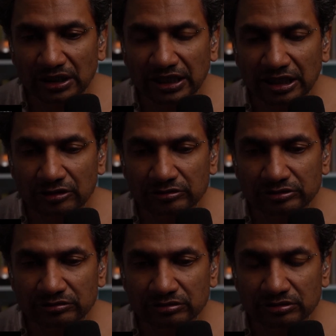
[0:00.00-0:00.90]
how
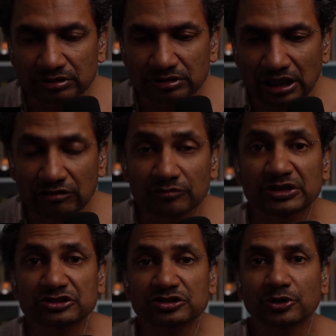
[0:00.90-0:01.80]
I've
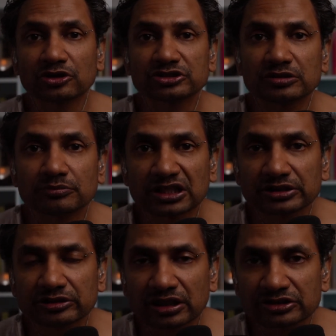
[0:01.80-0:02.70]
been supported by
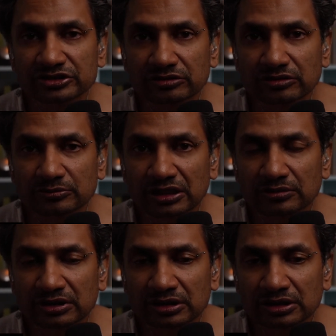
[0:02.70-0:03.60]
you guys. So
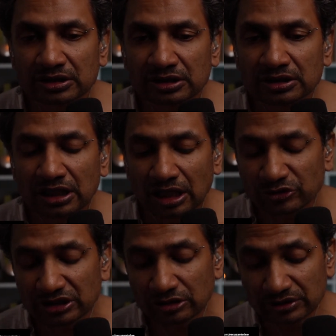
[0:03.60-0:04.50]
I'm
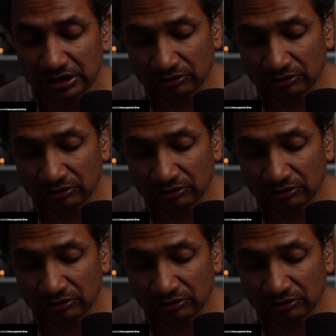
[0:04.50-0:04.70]
really, really